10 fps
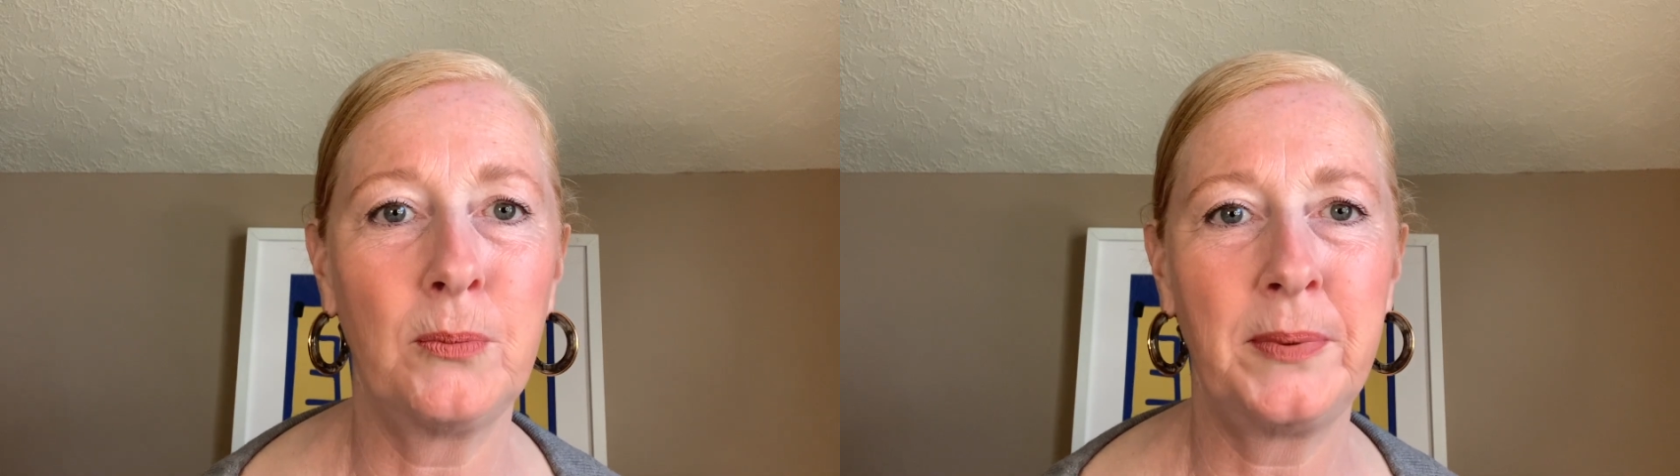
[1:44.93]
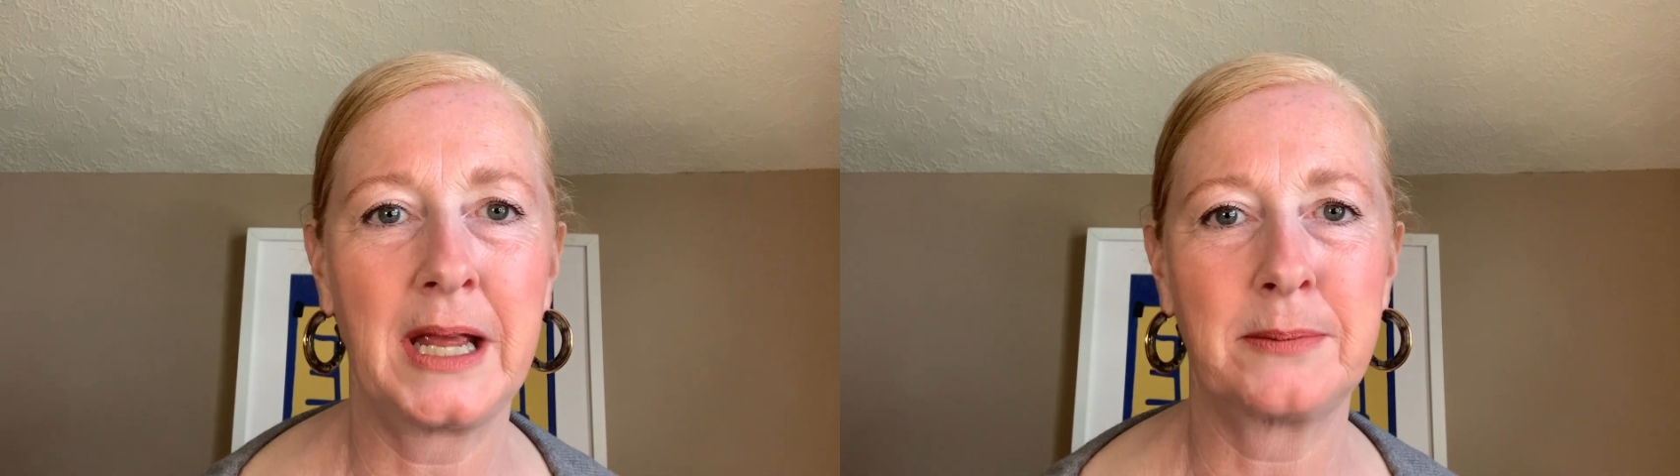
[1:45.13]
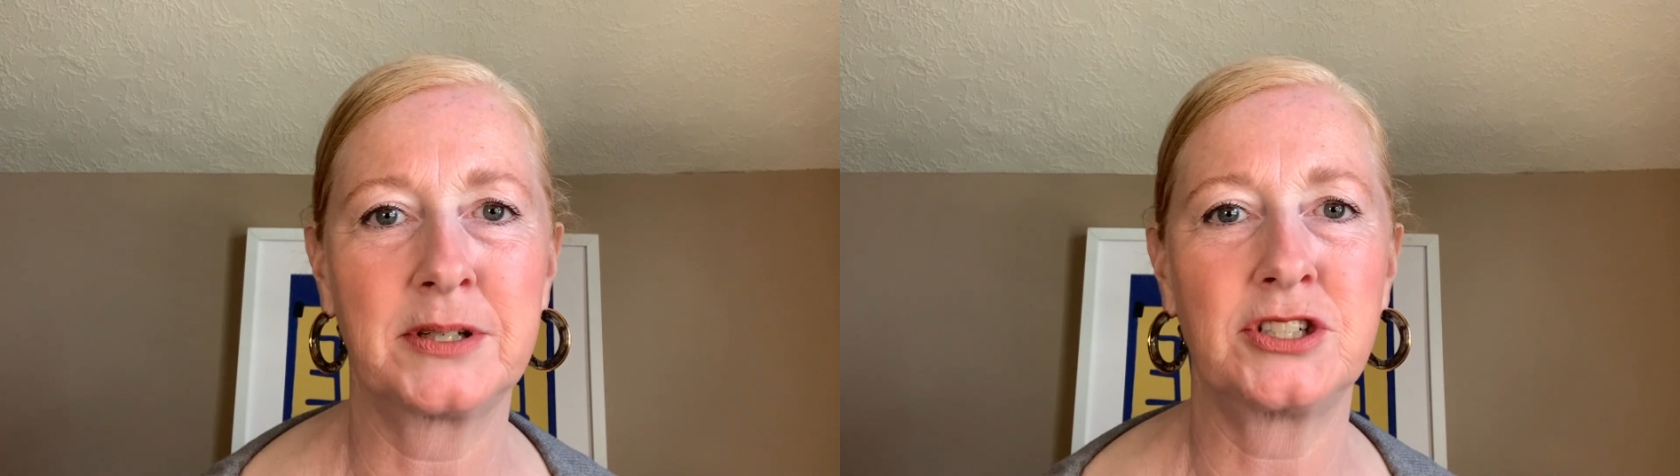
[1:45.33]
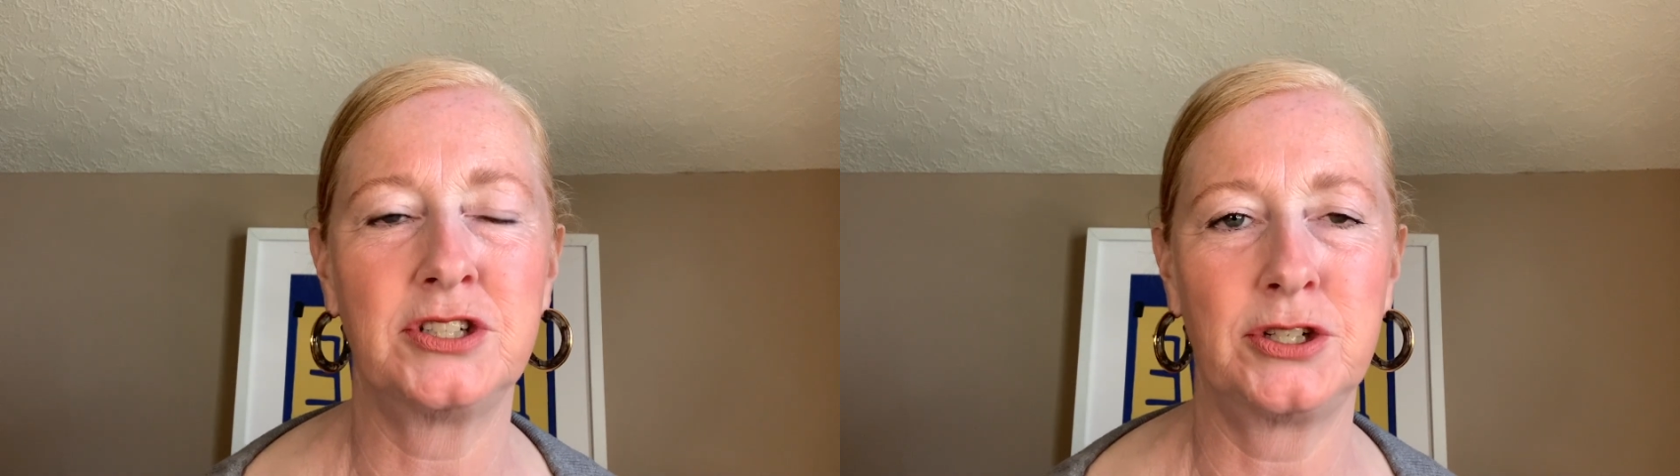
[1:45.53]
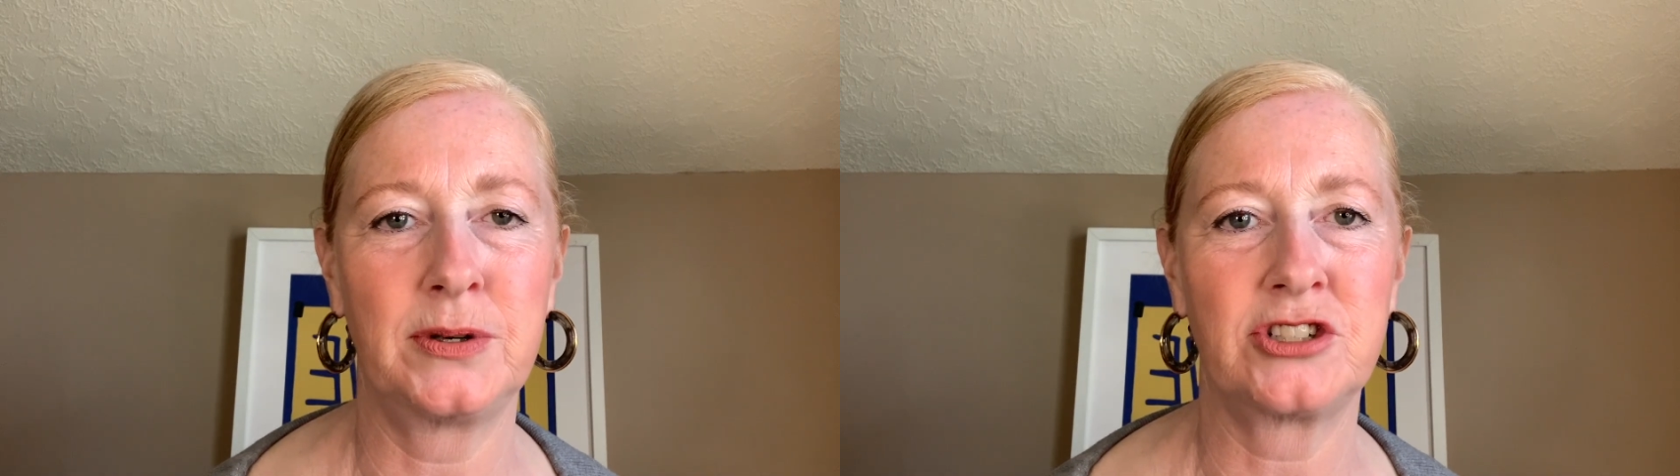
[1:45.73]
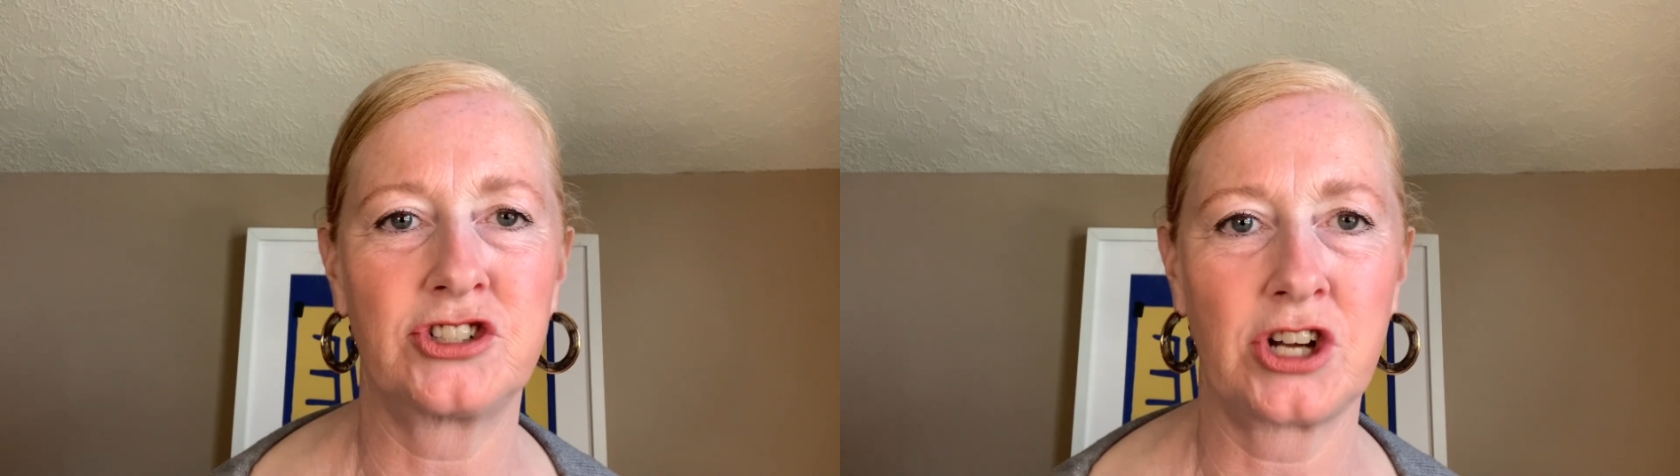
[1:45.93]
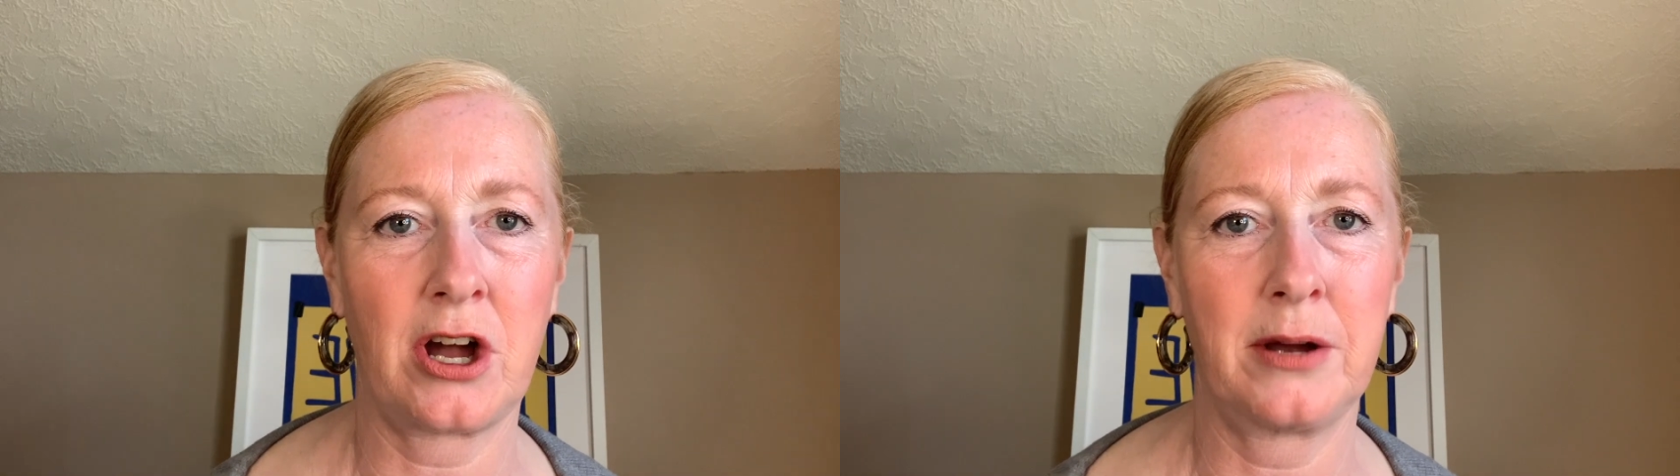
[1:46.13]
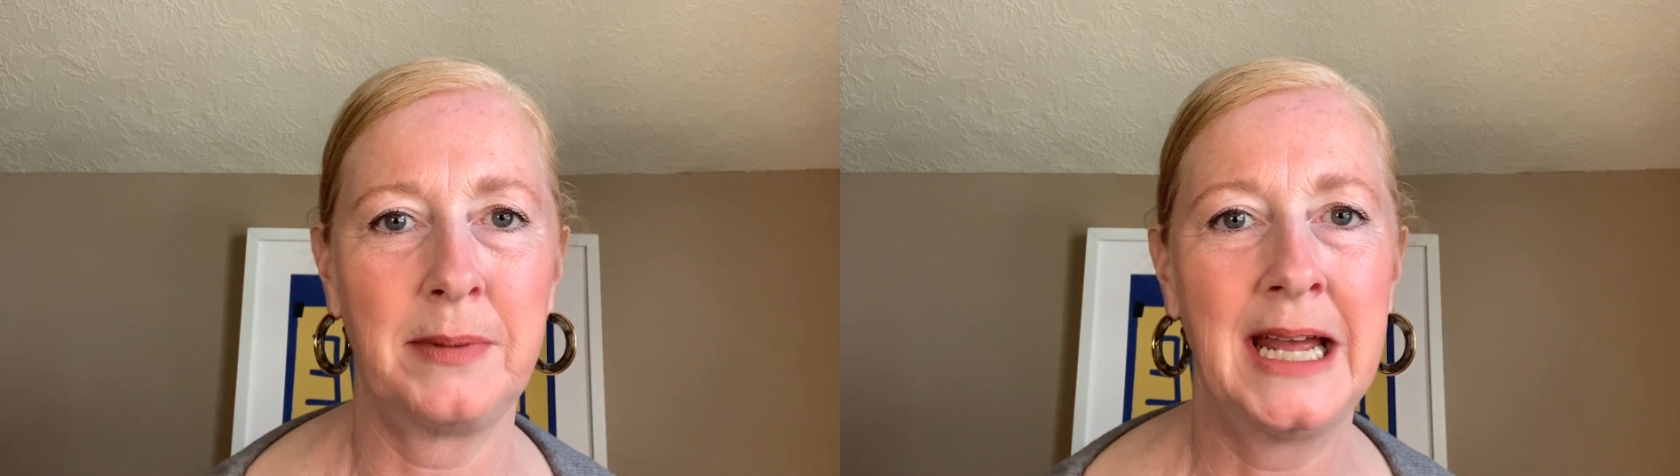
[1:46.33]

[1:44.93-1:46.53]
be able to do its job,